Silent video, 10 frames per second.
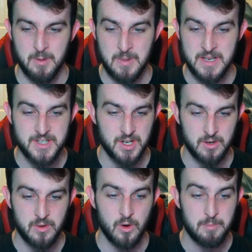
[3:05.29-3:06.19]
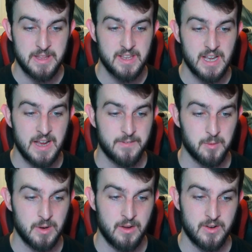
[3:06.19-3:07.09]
Memento or be the guy
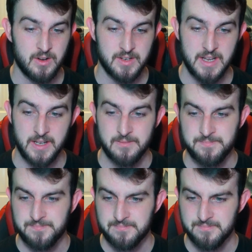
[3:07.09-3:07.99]
from Groundhog Day?